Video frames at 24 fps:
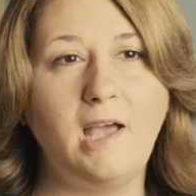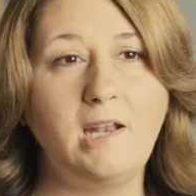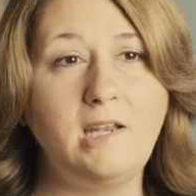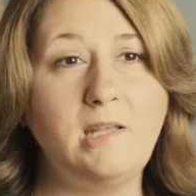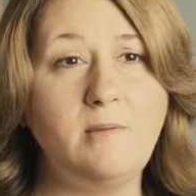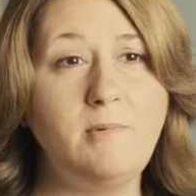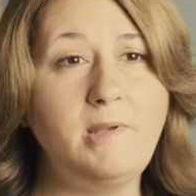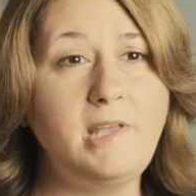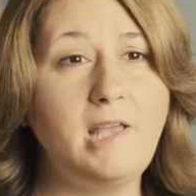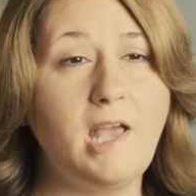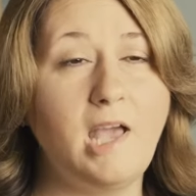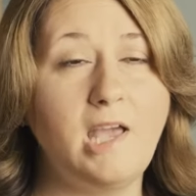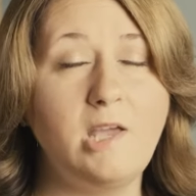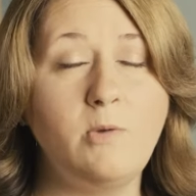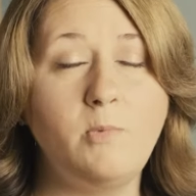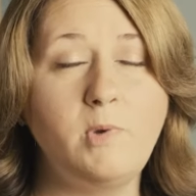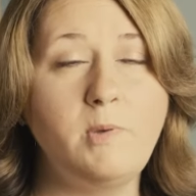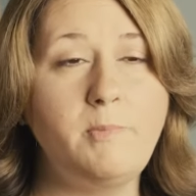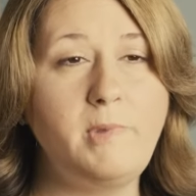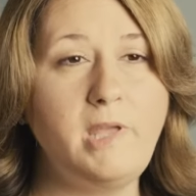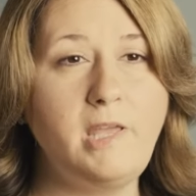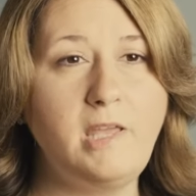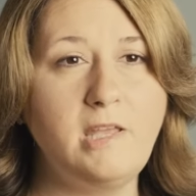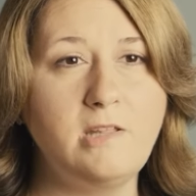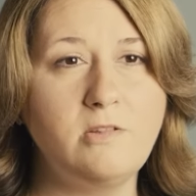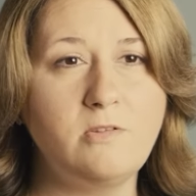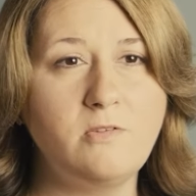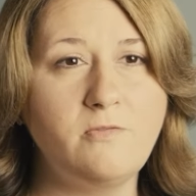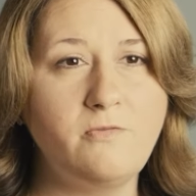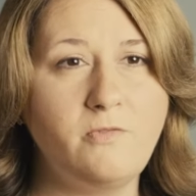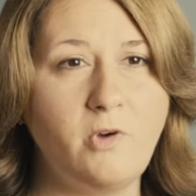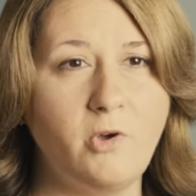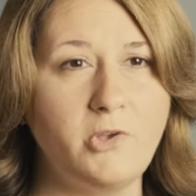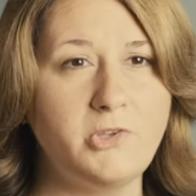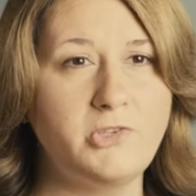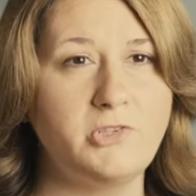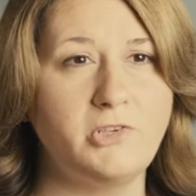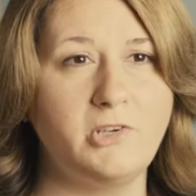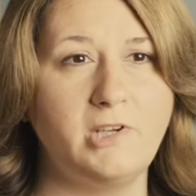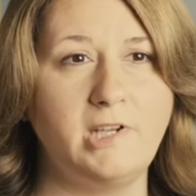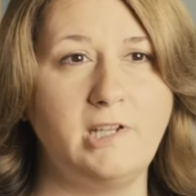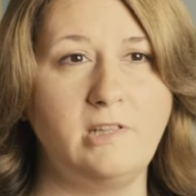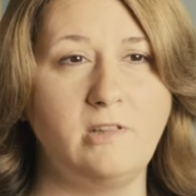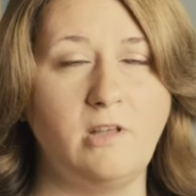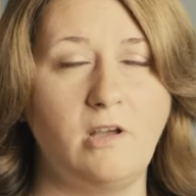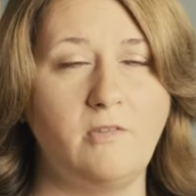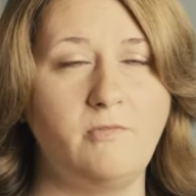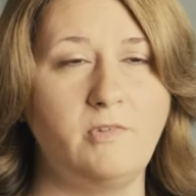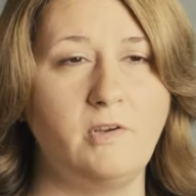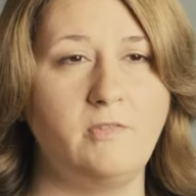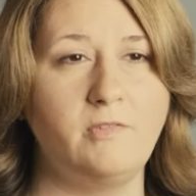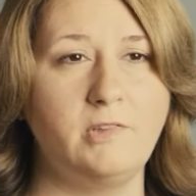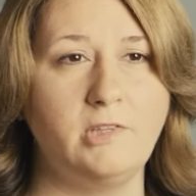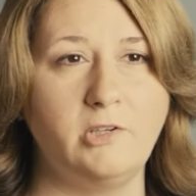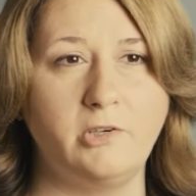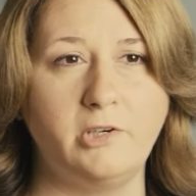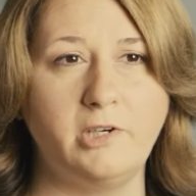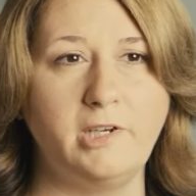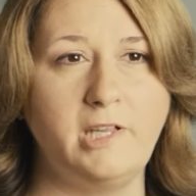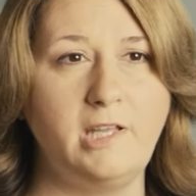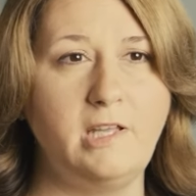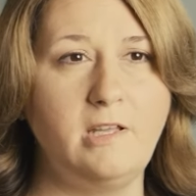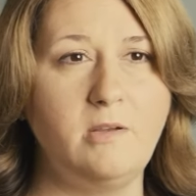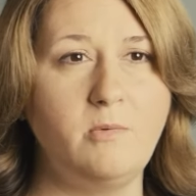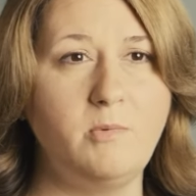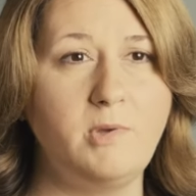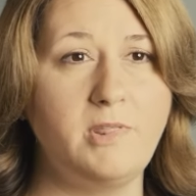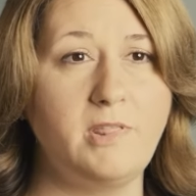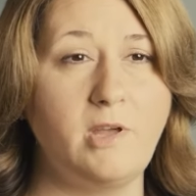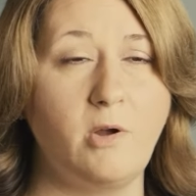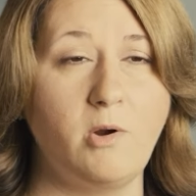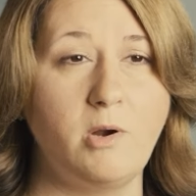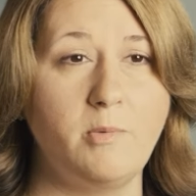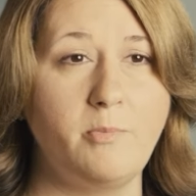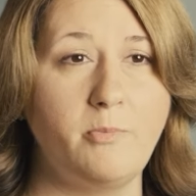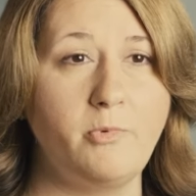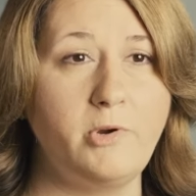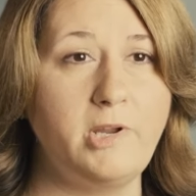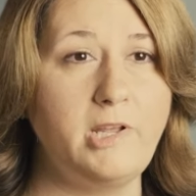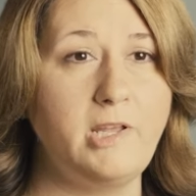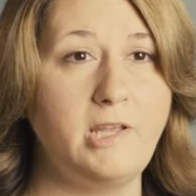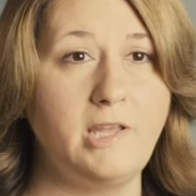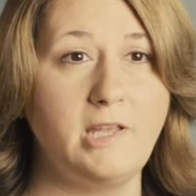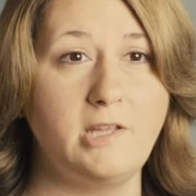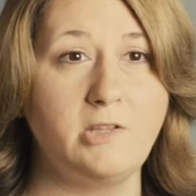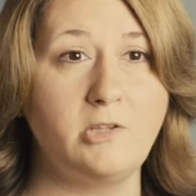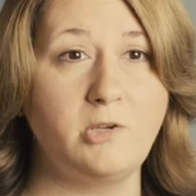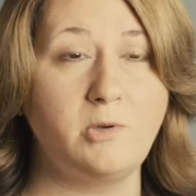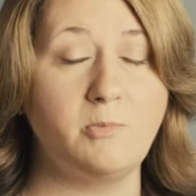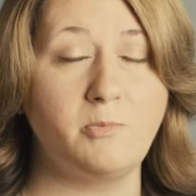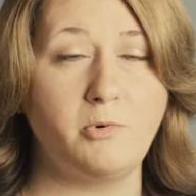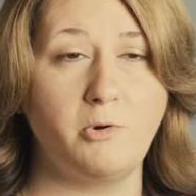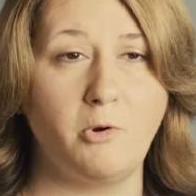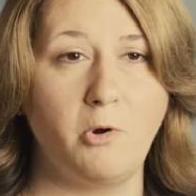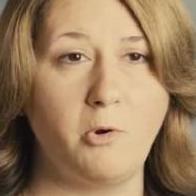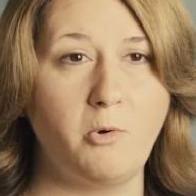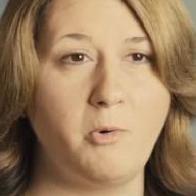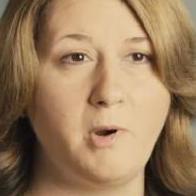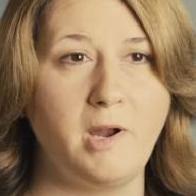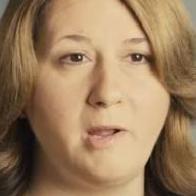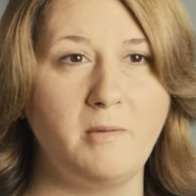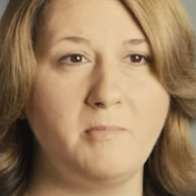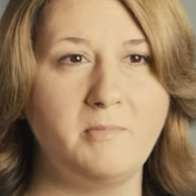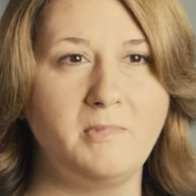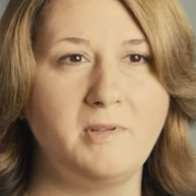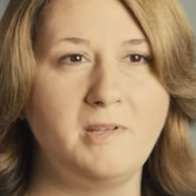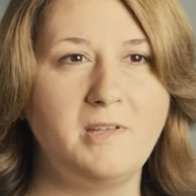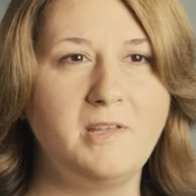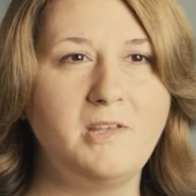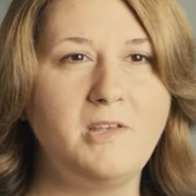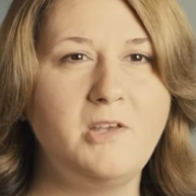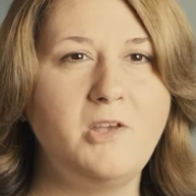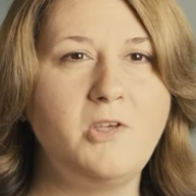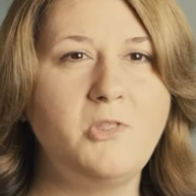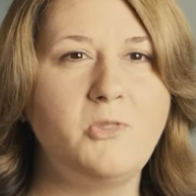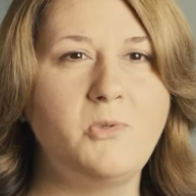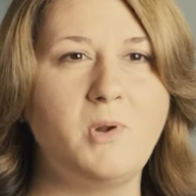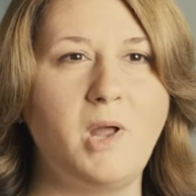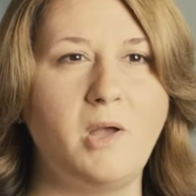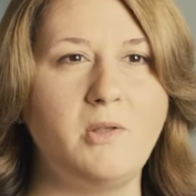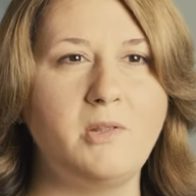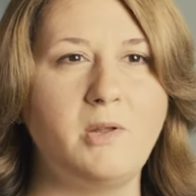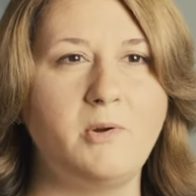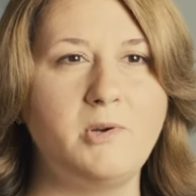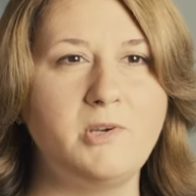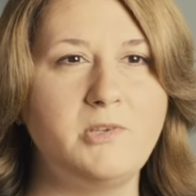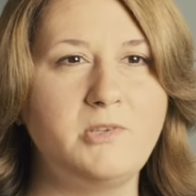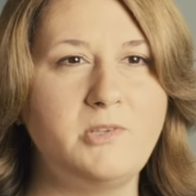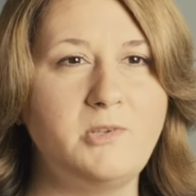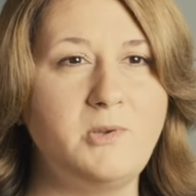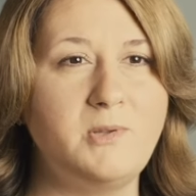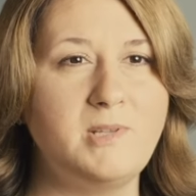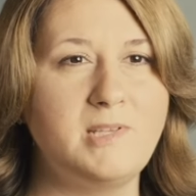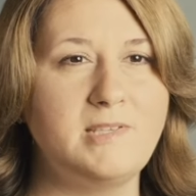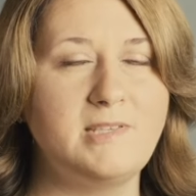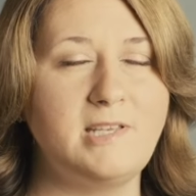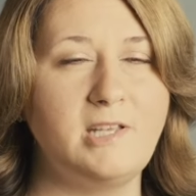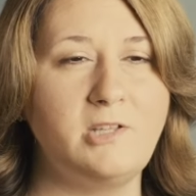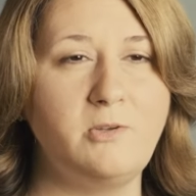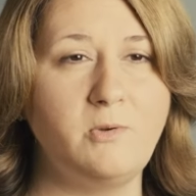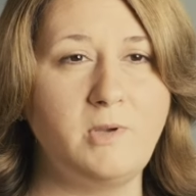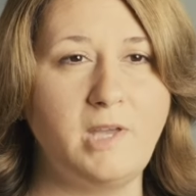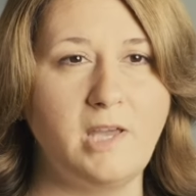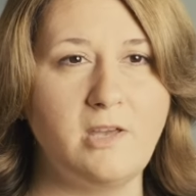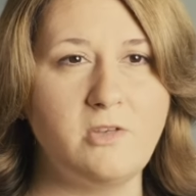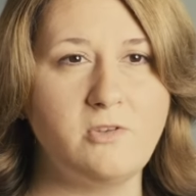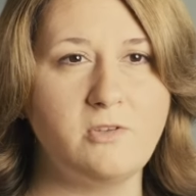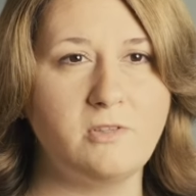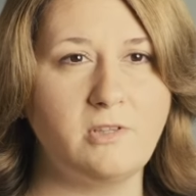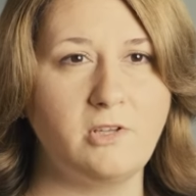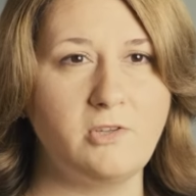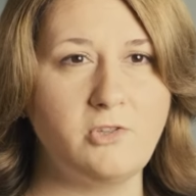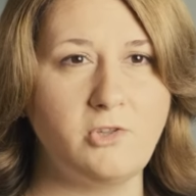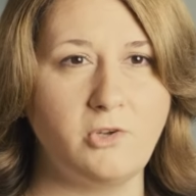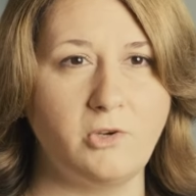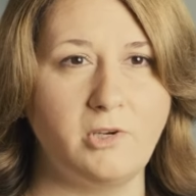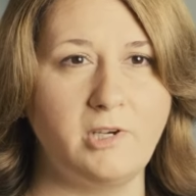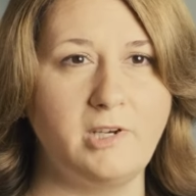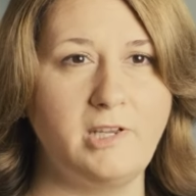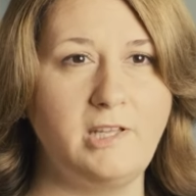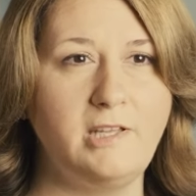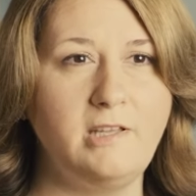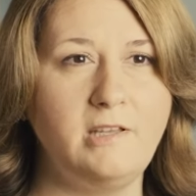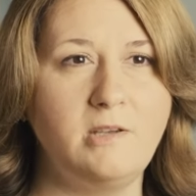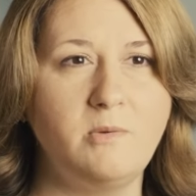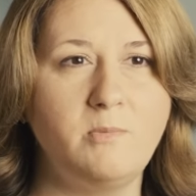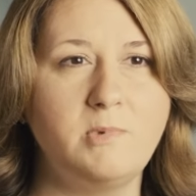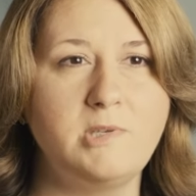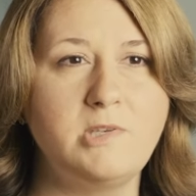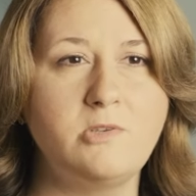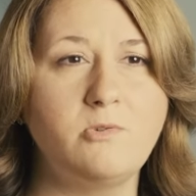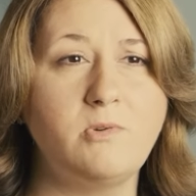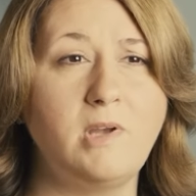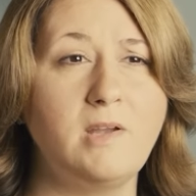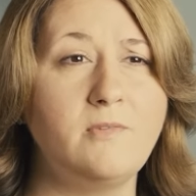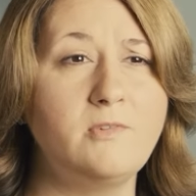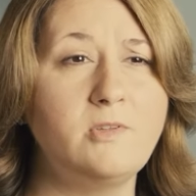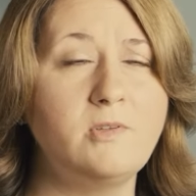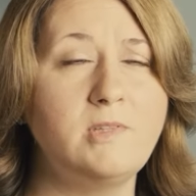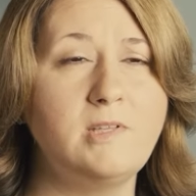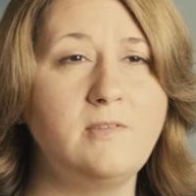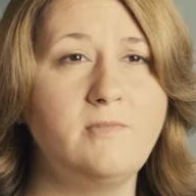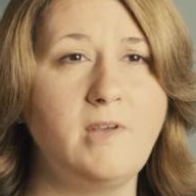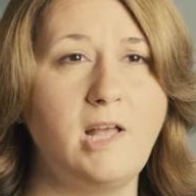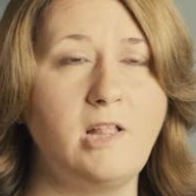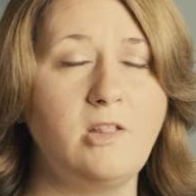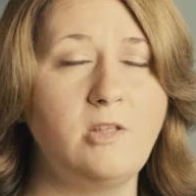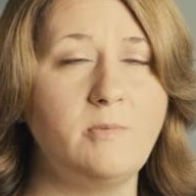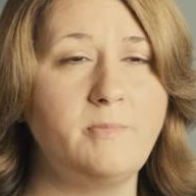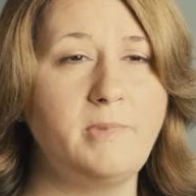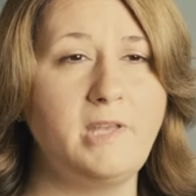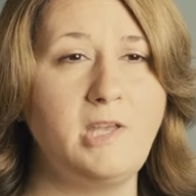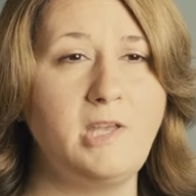At EBI, we begin to foster a love of learning with our pre-kinder program. Throughout our students' educational journey, we strive to develop